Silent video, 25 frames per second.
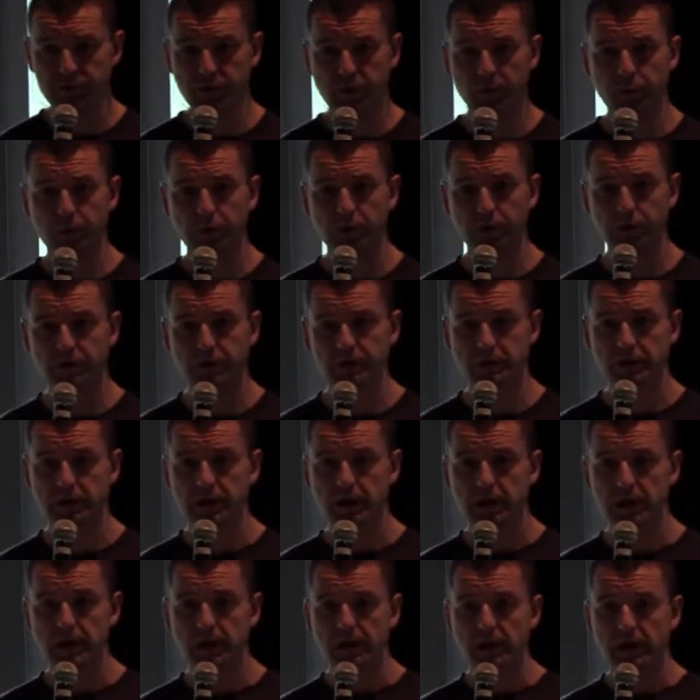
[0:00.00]
support
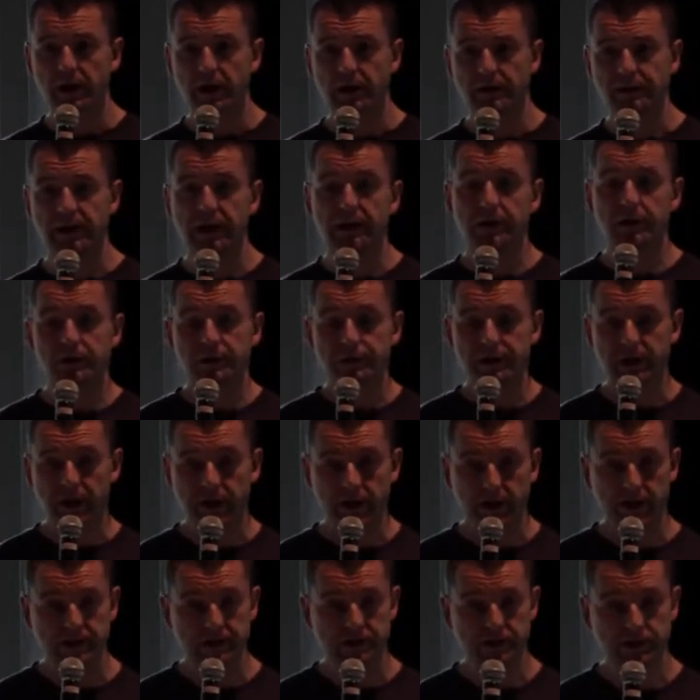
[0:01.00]
not only
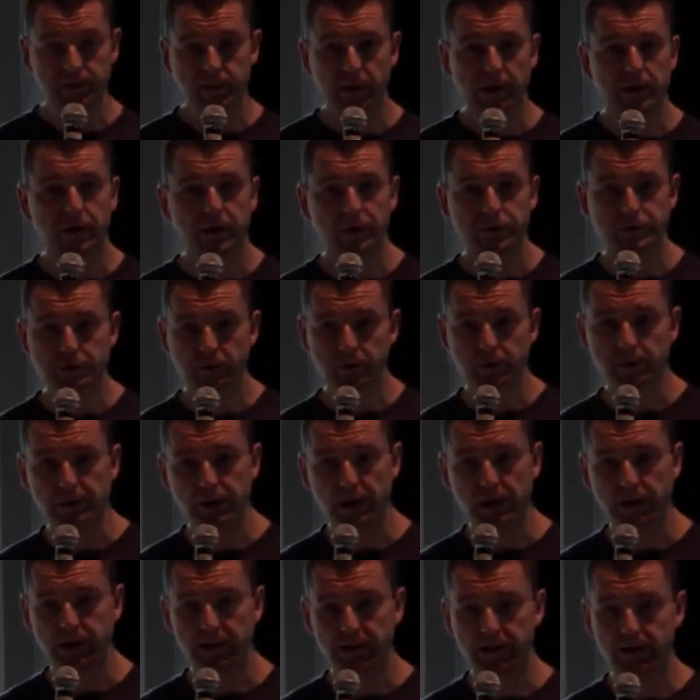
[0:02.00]
us, but also
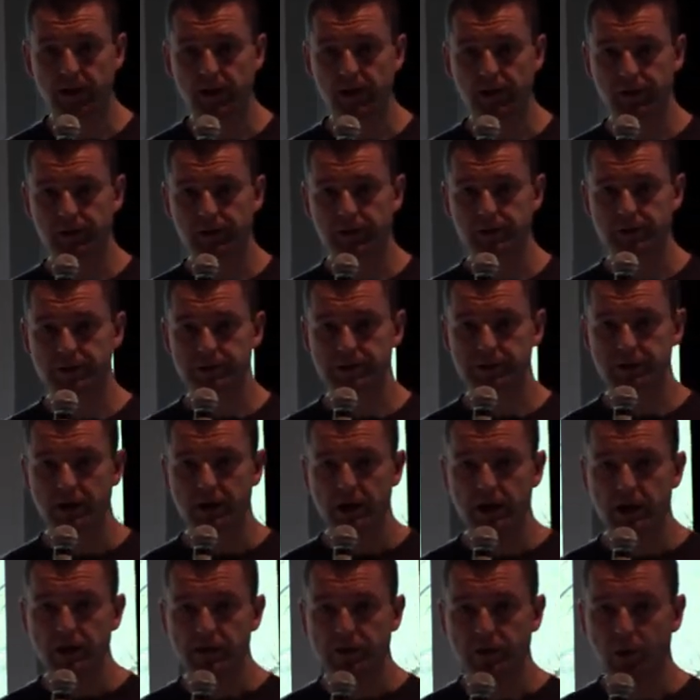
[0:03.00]
plugin authors.
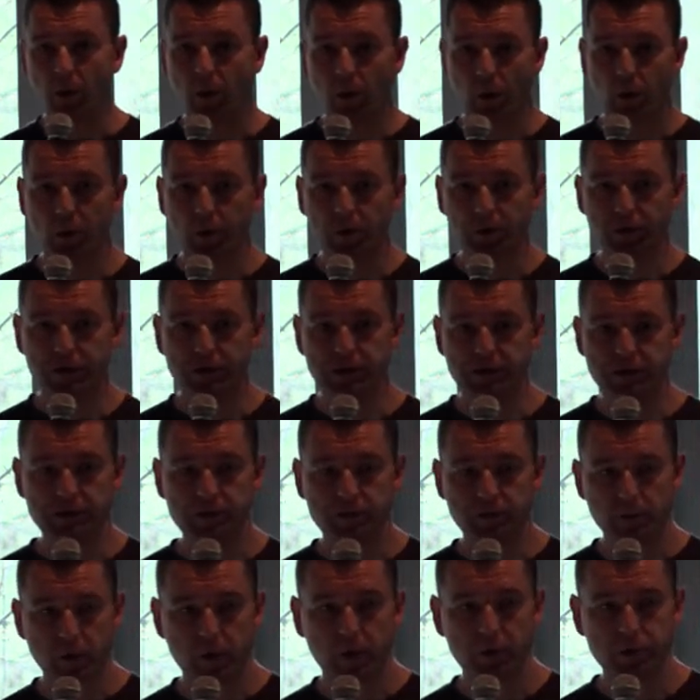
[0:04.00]
So all these
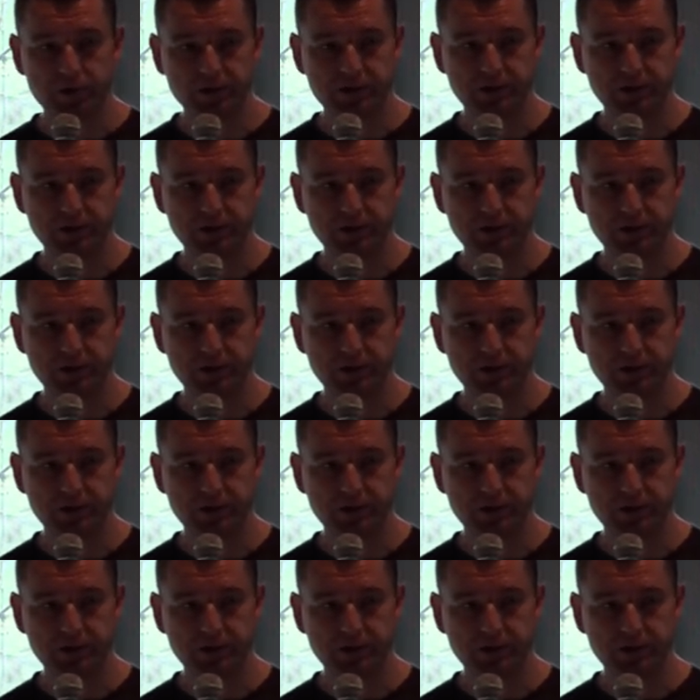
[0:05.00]
small